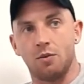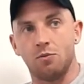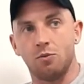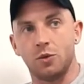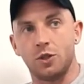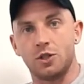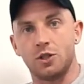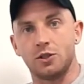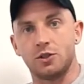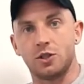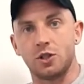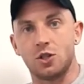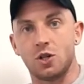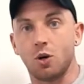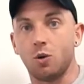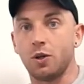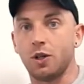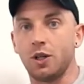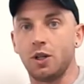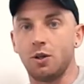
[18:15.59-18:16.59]
which is the
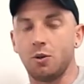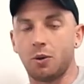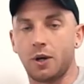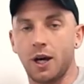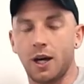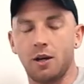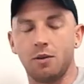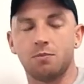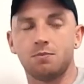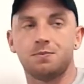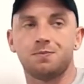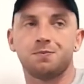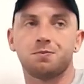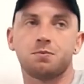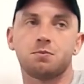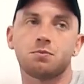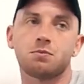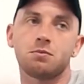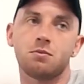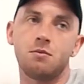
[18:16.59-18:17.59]
show in the UK,
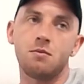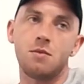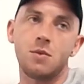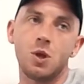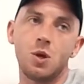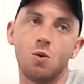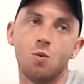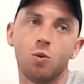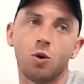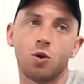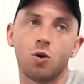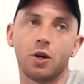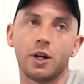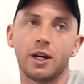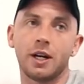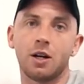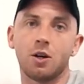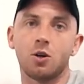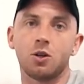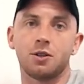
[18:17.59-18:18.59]
we're going to
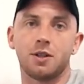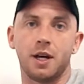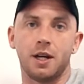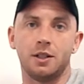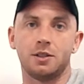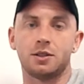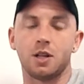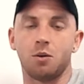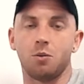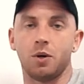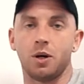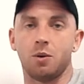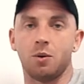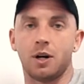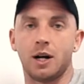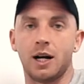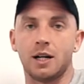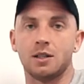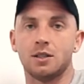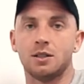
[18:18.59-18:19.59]
get a good taste at where we're at.